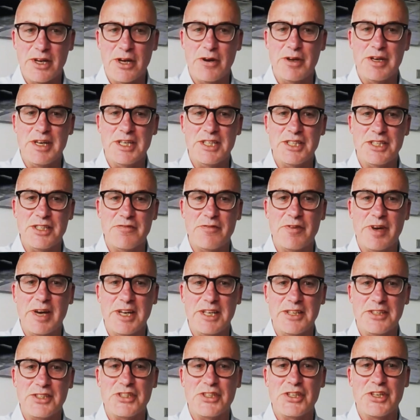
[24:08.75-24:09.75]
going into
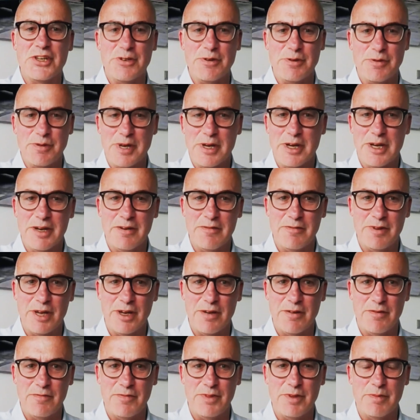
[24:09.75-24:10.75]
phase 2
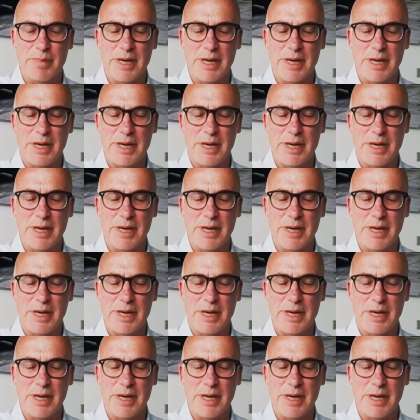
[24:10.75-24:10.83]
of